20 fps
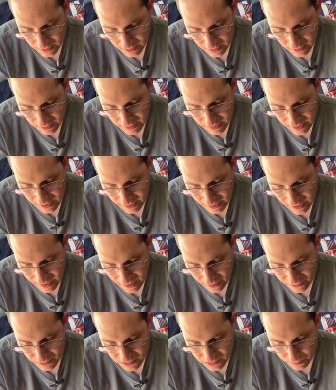He had a
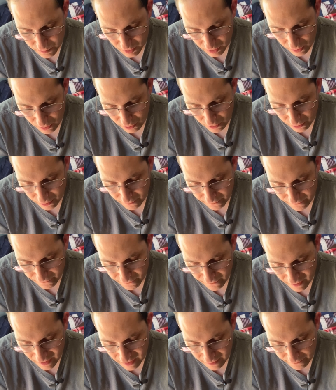house below the
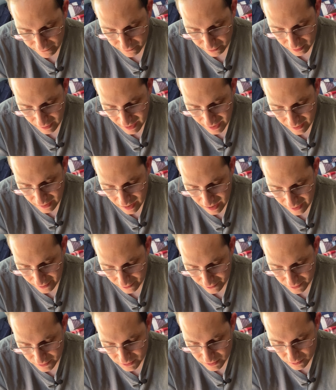
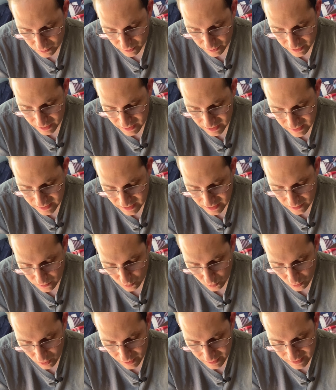Flatirons where he did
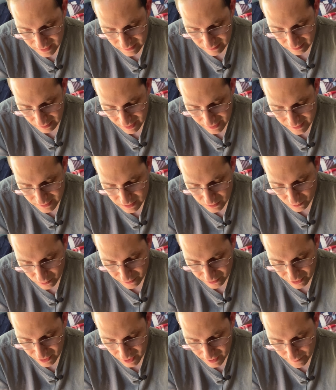what he liked
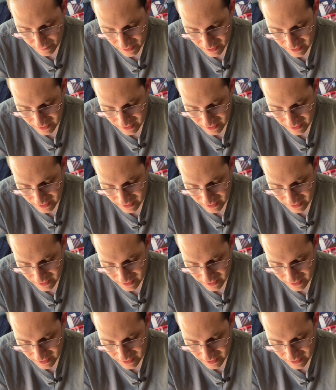with them